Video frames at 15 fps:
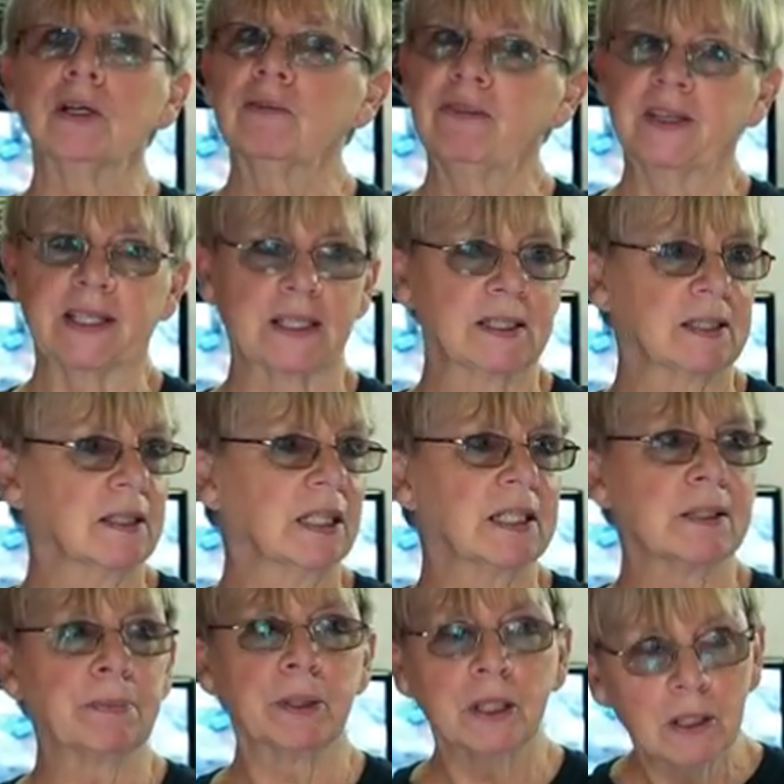It's perfect.
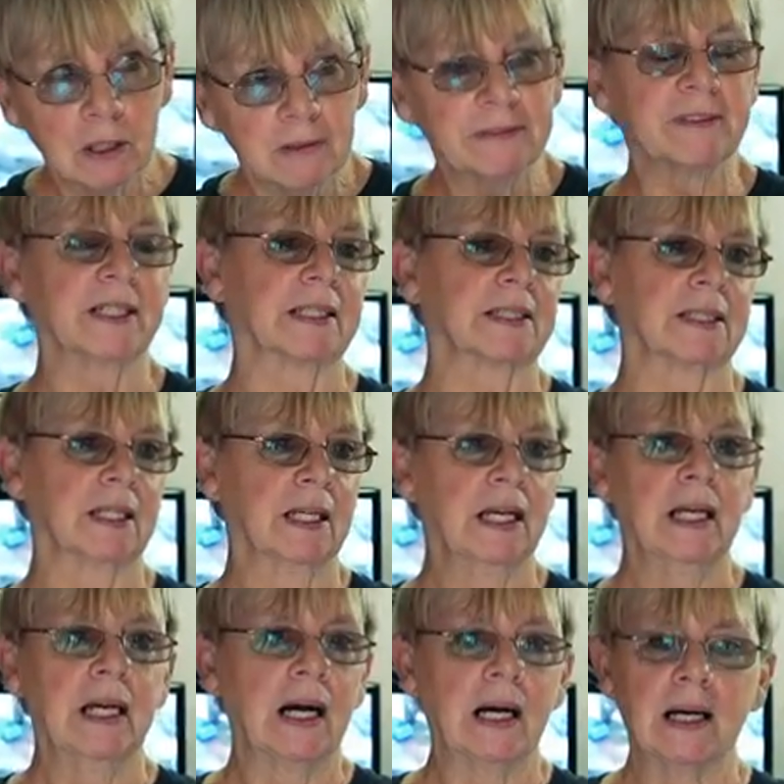Okay. It's perfect.
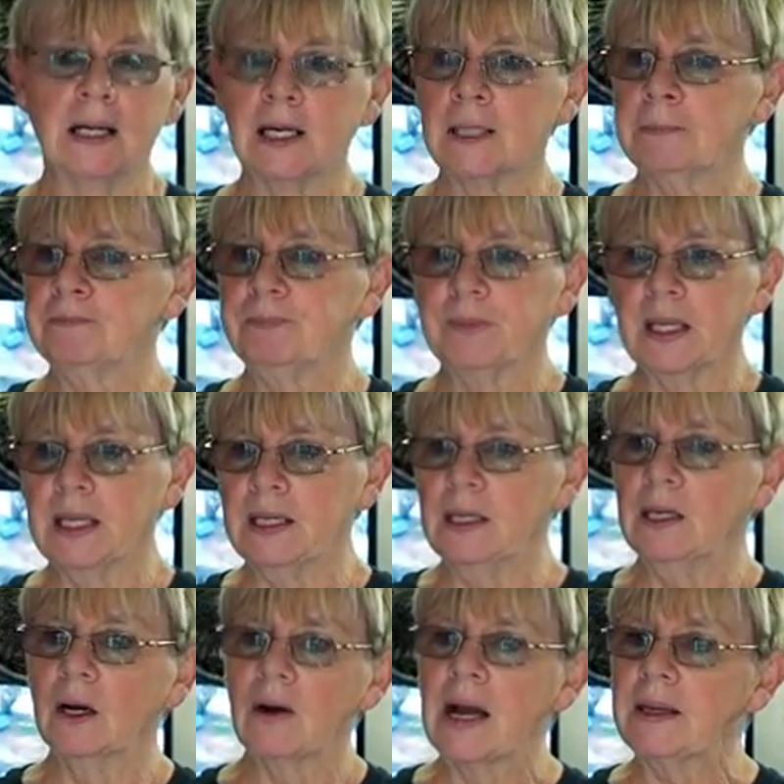You
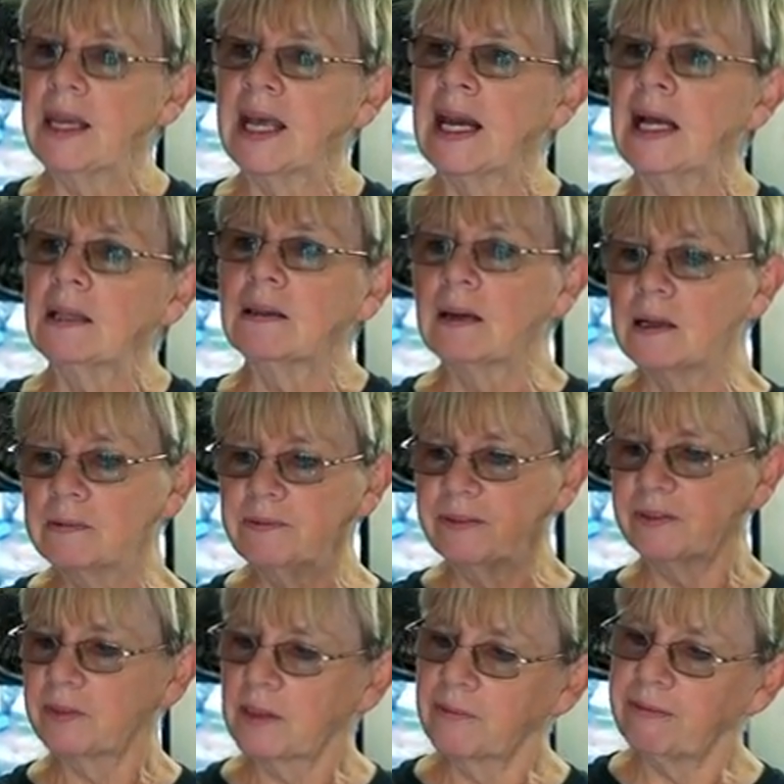know, I love
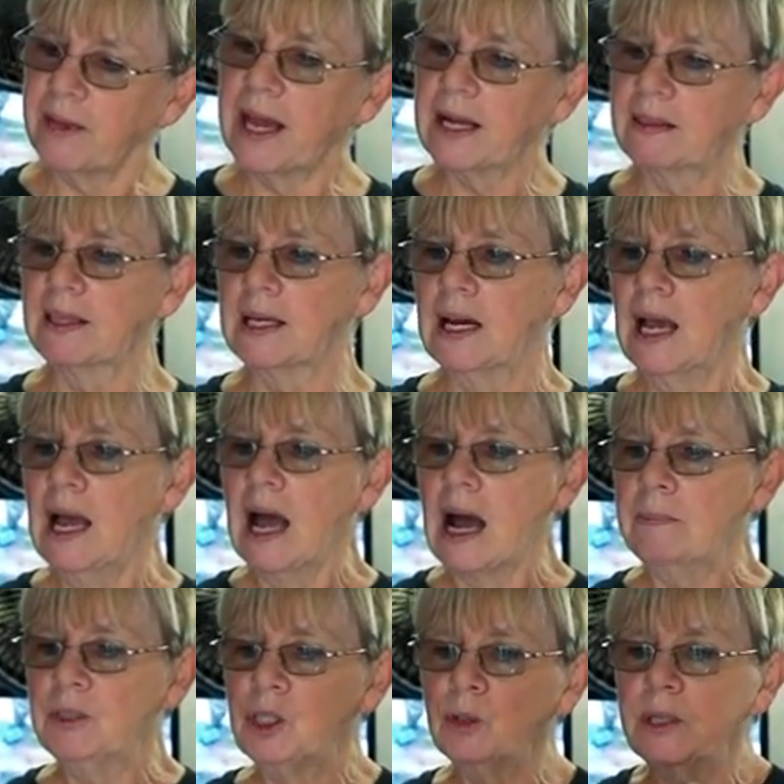the fact that
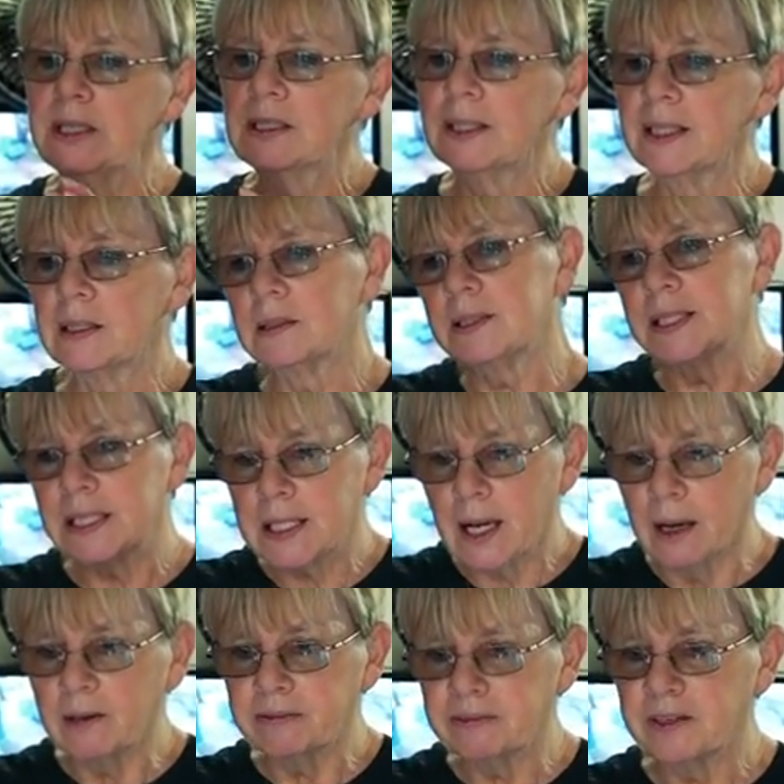I'm doing little
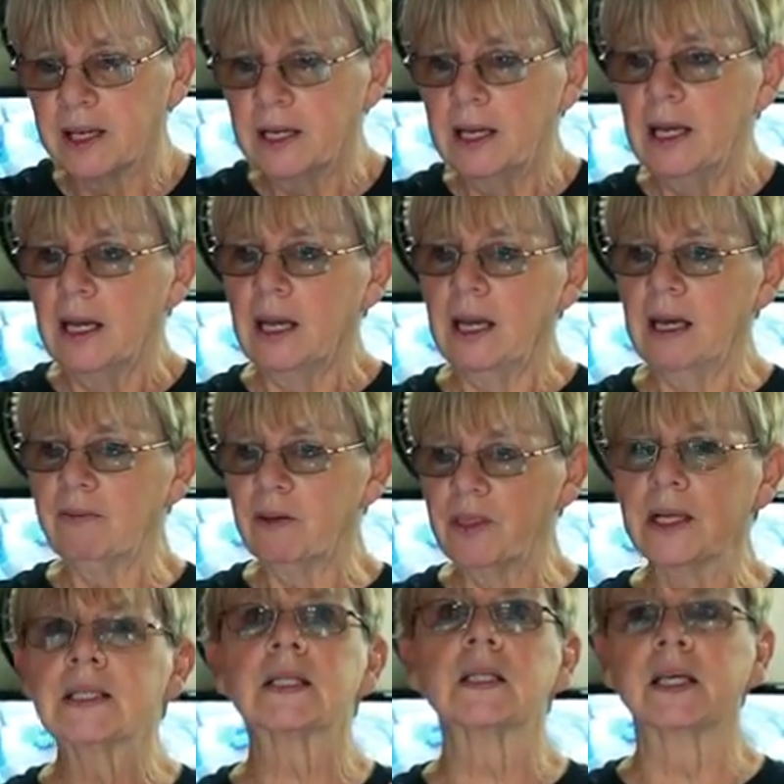stuff. Mm-hmm. Everything's